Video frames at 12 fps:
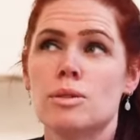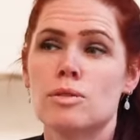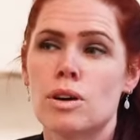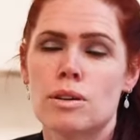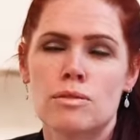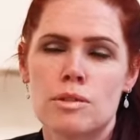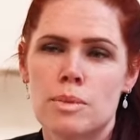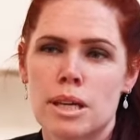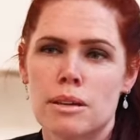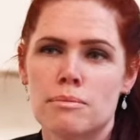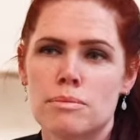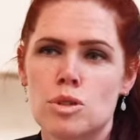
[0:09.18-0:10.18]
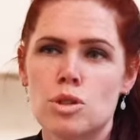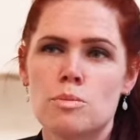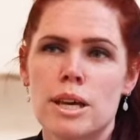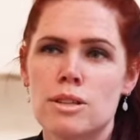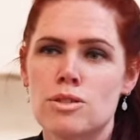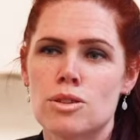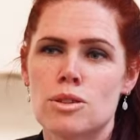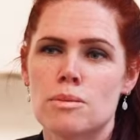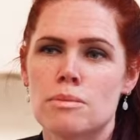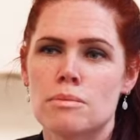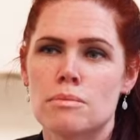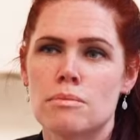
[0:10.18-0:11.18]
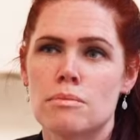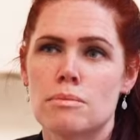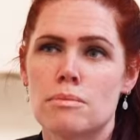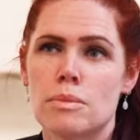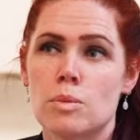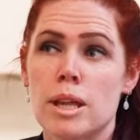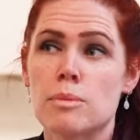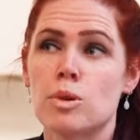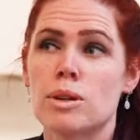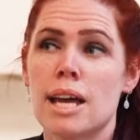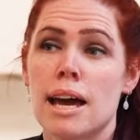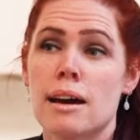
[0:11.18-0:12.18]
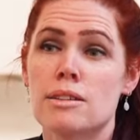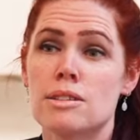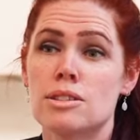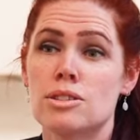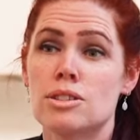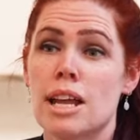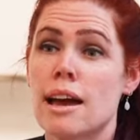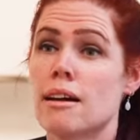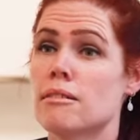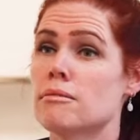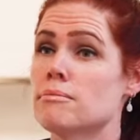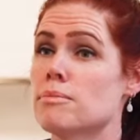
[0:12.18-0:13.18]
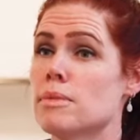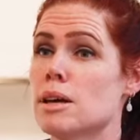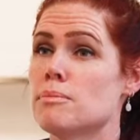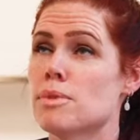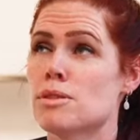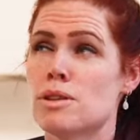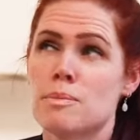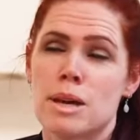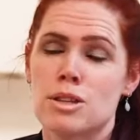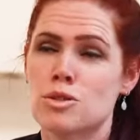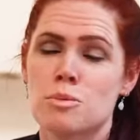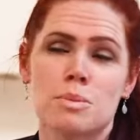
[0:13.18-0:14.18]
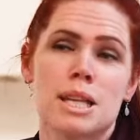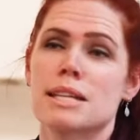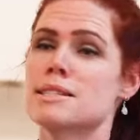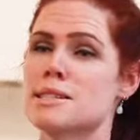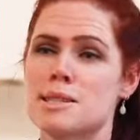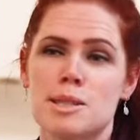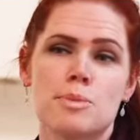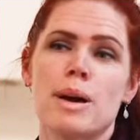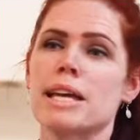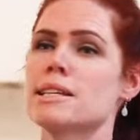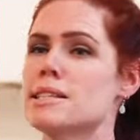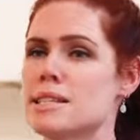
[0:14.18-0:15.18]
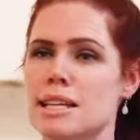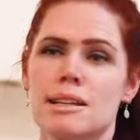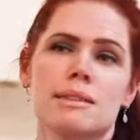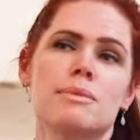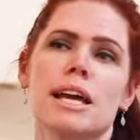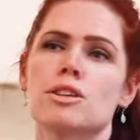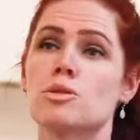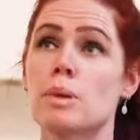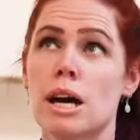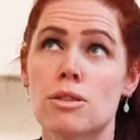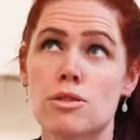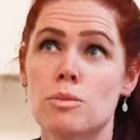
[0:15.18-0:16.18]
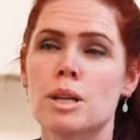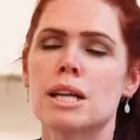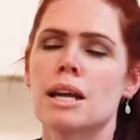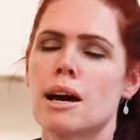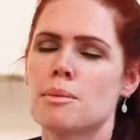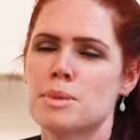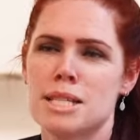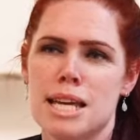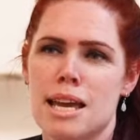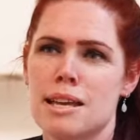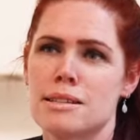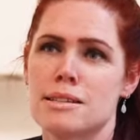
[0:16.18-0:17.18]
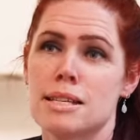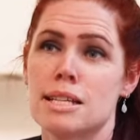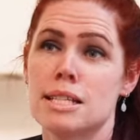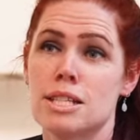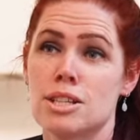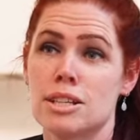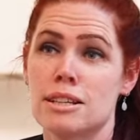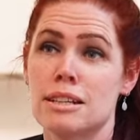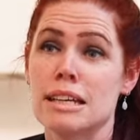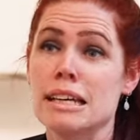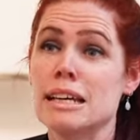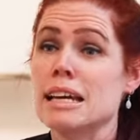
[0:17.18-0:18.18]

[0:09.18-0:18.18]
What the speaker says: we've gone from a two-bedroom weatherboard house to now a three-bedroom plus space and extra bathroom and an upstairs addition.